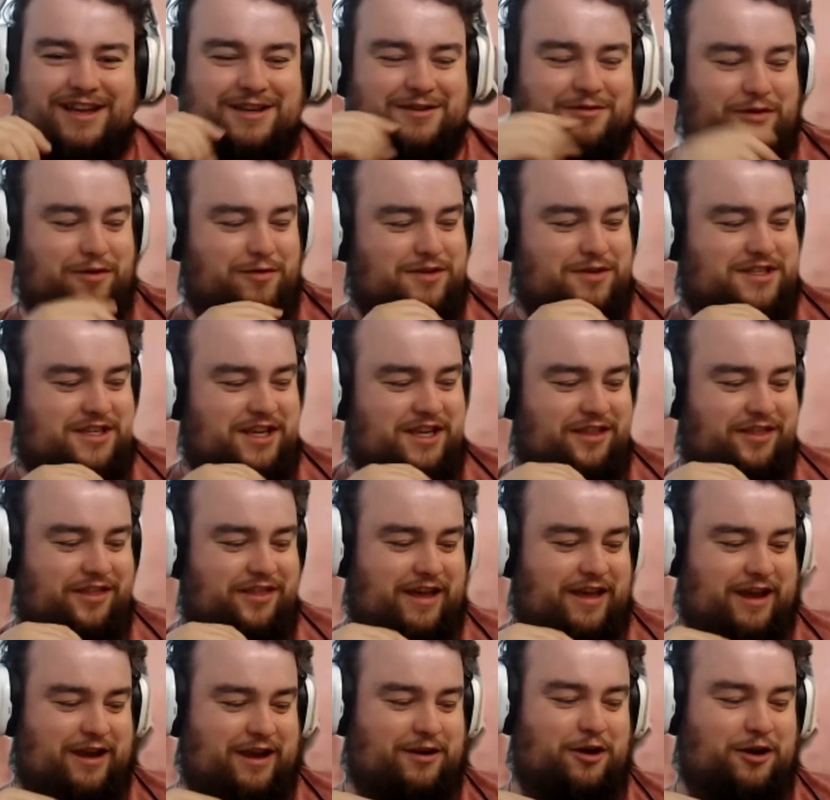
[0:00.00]
we were sitting
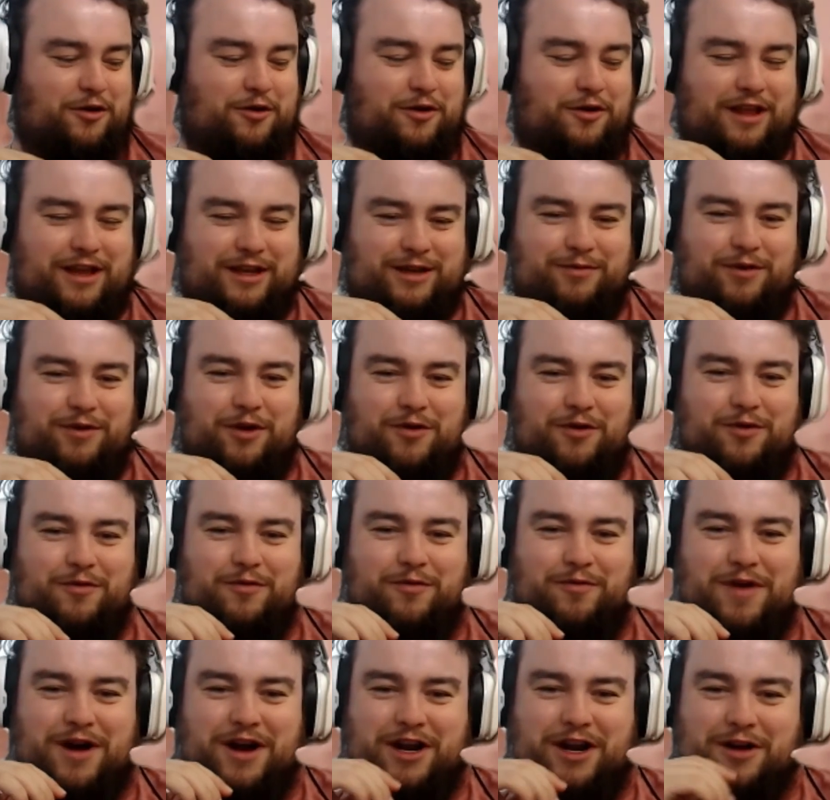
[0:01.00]
there and you were
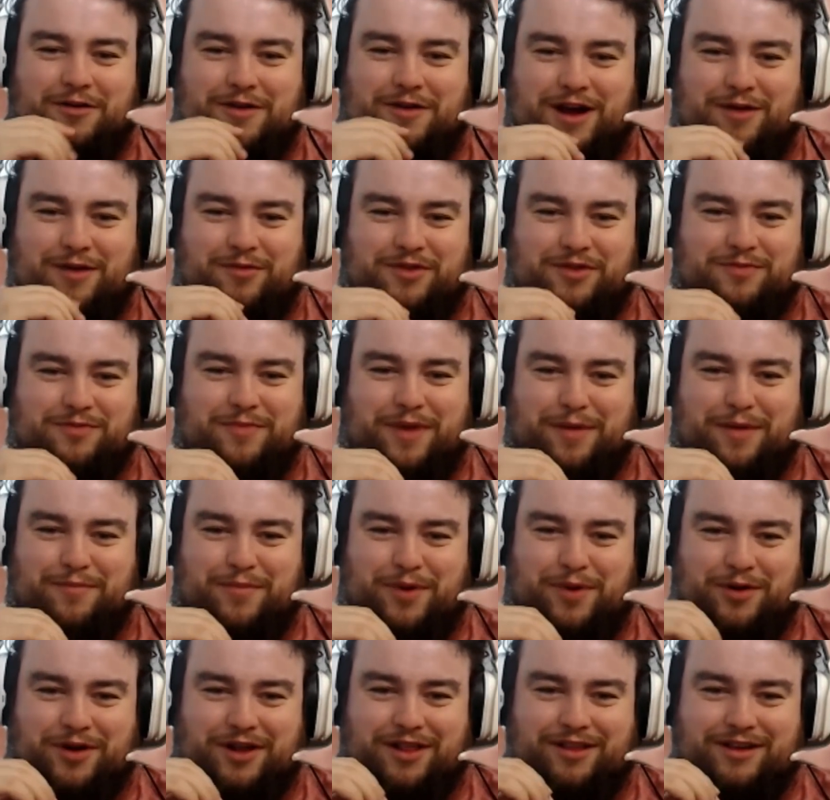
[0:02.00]
mucking around with
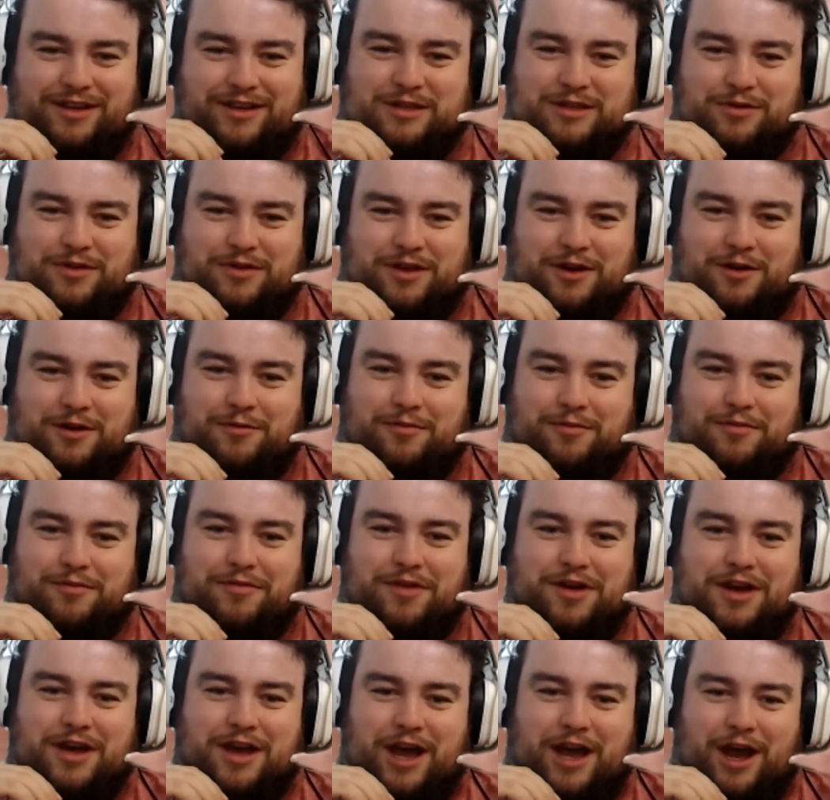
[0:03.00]
building lists with him,
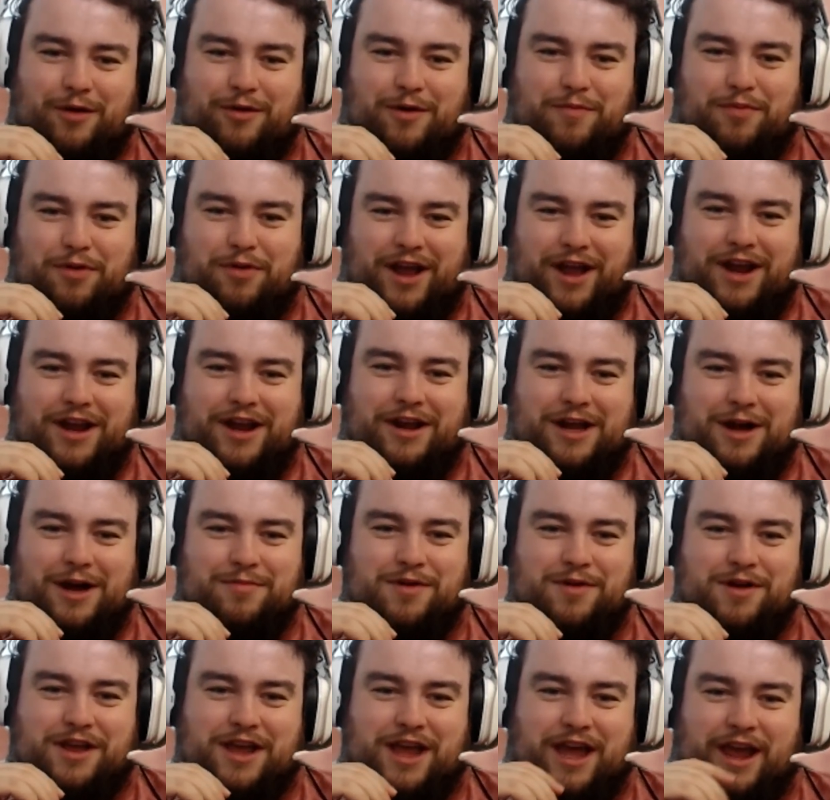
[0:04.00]
and we played a
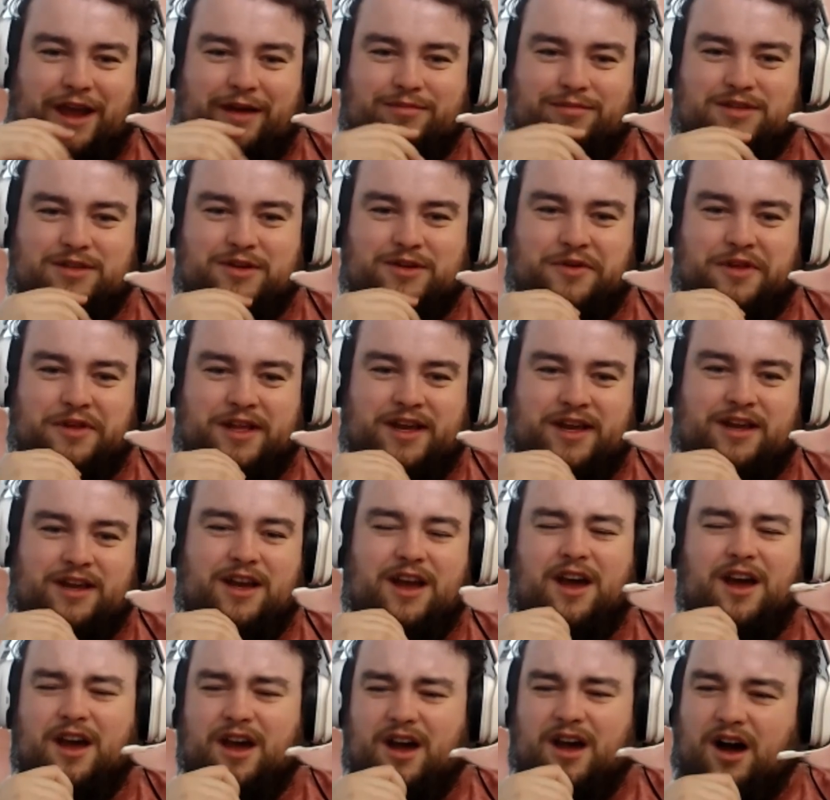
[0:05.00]
couple of games. You were like,
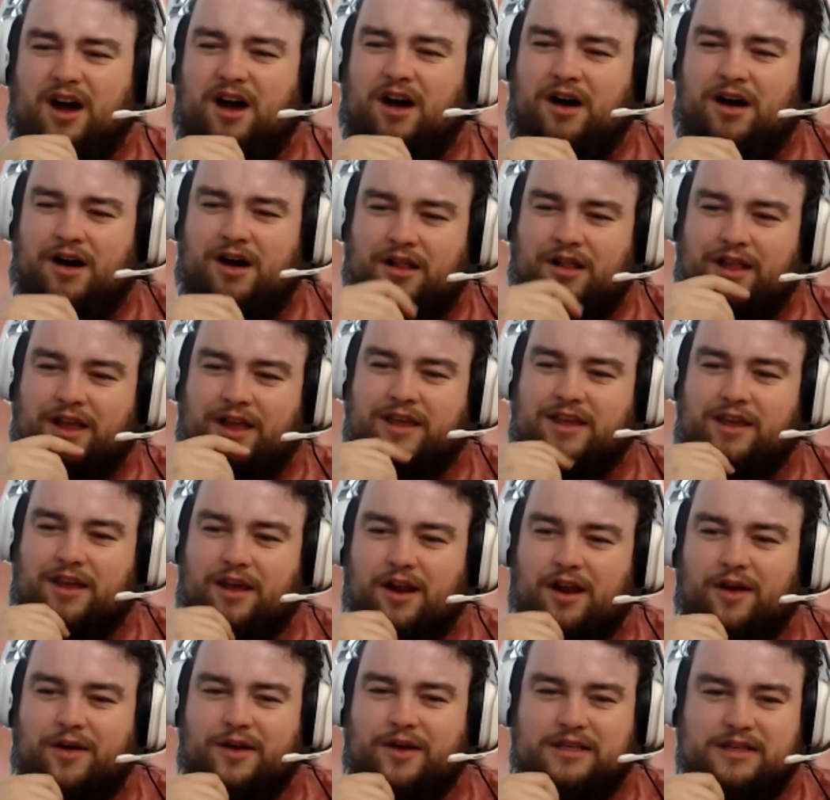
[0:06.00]
oh, like,
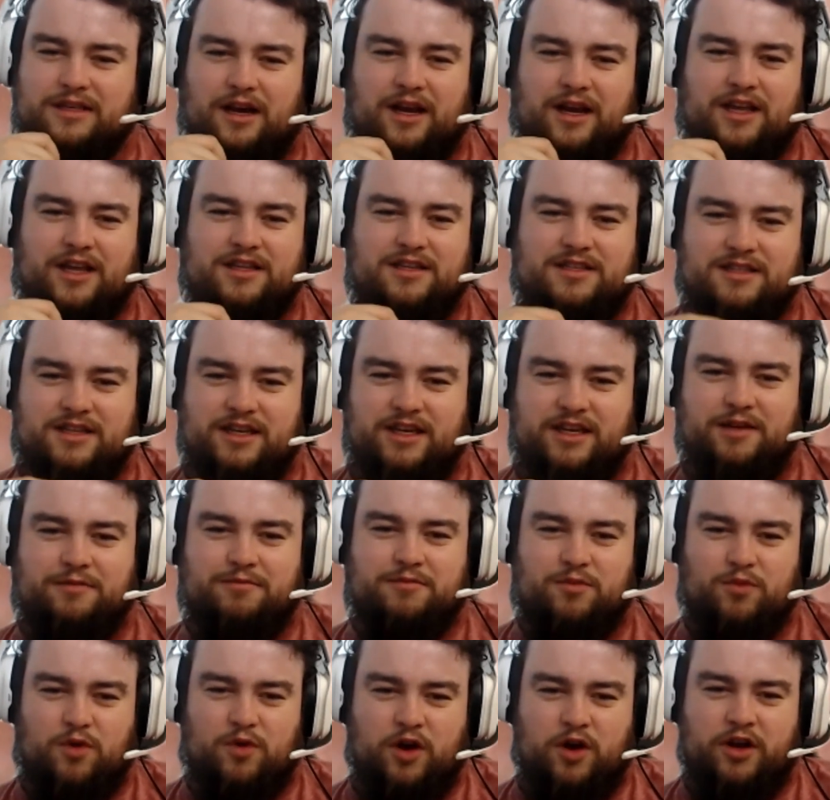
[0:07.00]
I can see
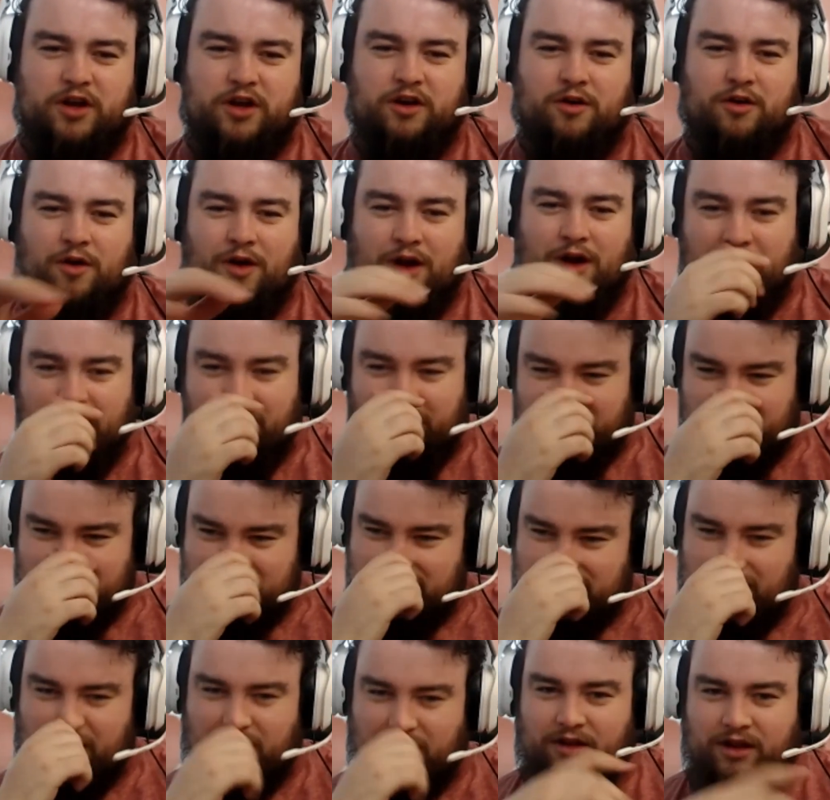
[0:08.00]
him working all right. Like,
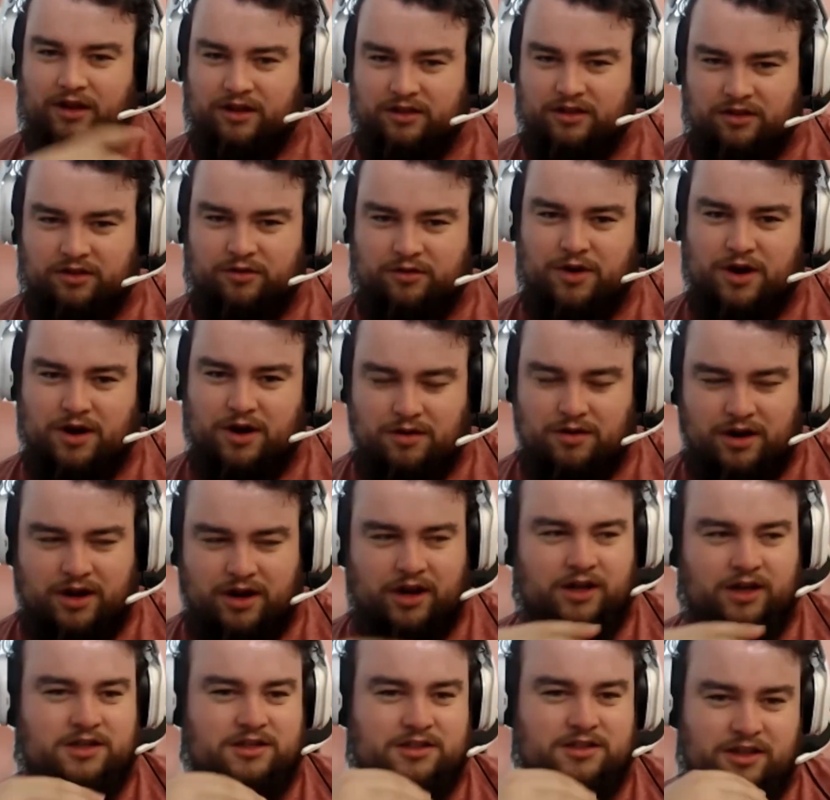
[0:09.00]
he's got like the threat
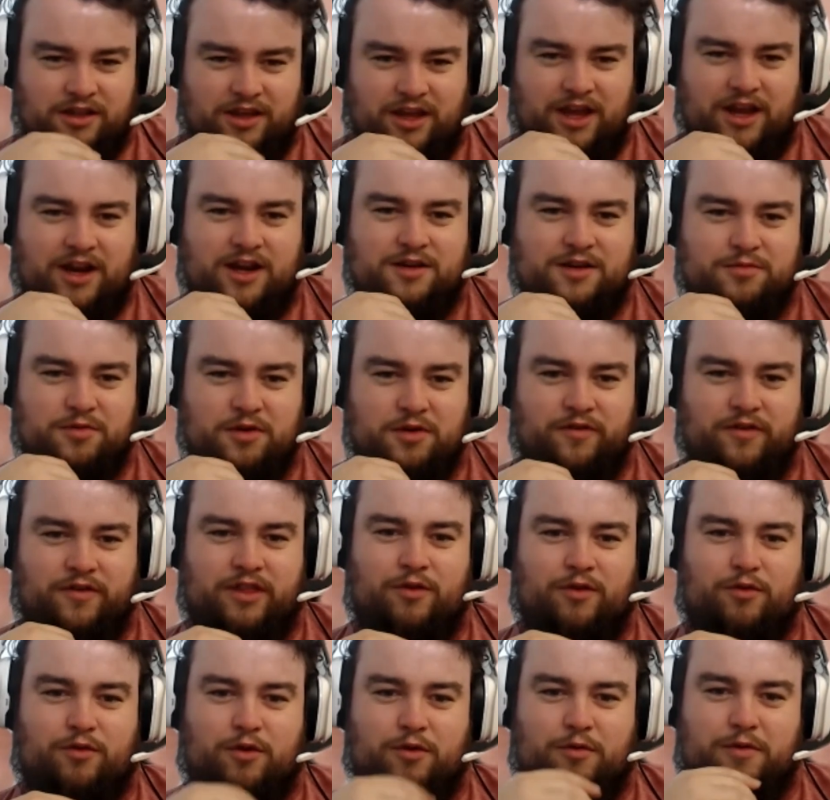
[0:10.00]
range, he's got the 8-inch move, and
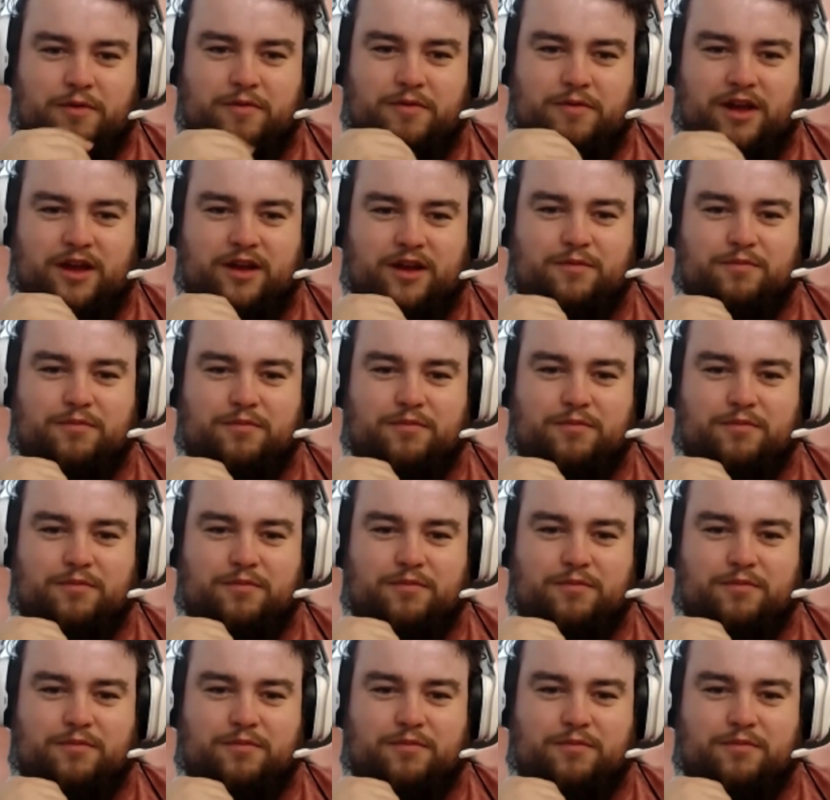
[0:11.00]
then we were like,